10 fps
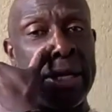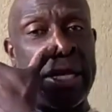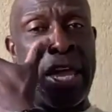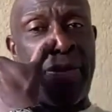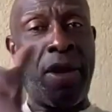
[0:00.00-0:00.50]

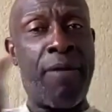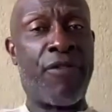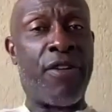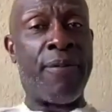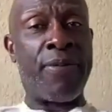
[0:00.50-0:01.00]
keep him
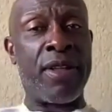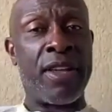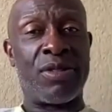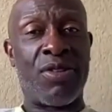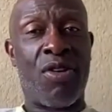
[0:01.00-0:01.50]
from
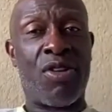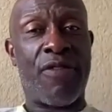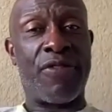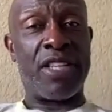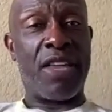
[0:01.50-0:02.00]
going off
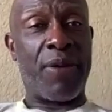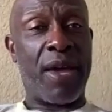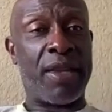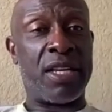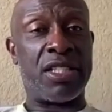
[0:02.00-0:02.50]
the deep
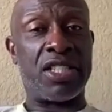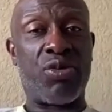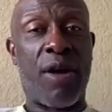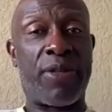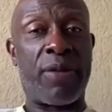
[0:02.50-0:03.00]
end and
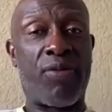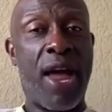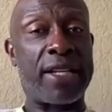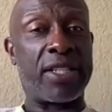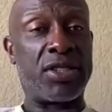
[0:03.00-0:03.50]
disrupting
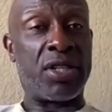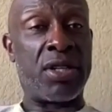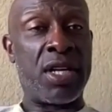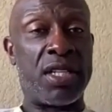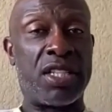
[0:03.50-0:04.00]
practice and
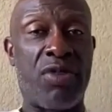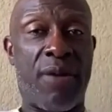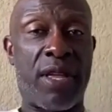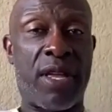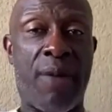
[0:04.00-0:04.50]

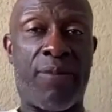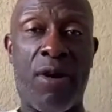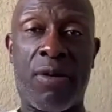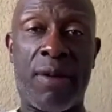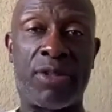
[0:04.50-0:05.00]
disrupting our
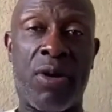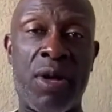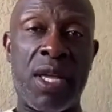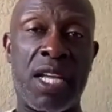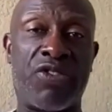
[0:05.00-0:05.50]
program? So
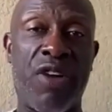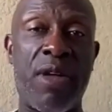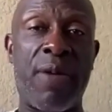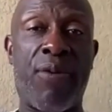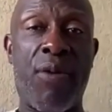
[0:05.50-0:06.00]
it's
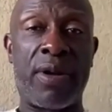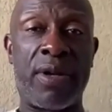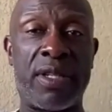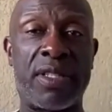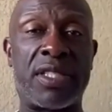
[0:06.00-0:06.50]
very
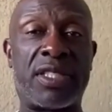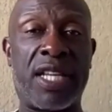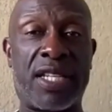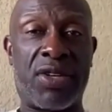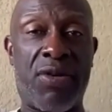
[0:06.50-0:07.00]
important to
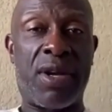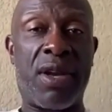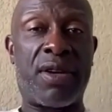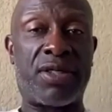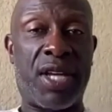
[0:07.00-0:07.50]
stick to it and
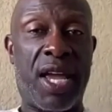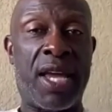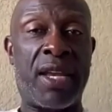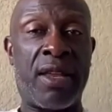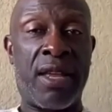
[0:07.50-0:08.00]

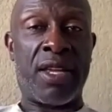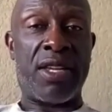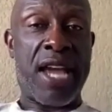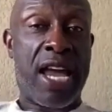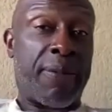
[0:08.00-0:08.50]
understand that
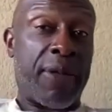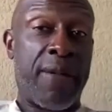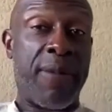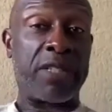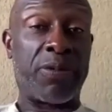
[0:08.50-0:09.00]
you got to play the
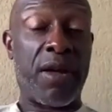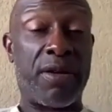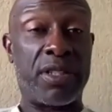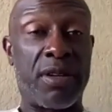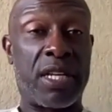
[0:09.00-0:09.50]
best
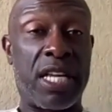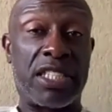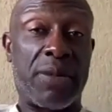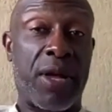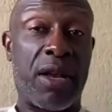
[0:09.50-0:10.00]
players and the kids
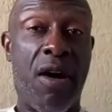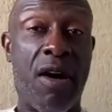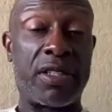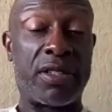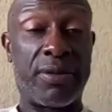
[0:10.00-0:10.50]
that play the
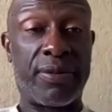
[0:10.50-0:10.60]
hardest.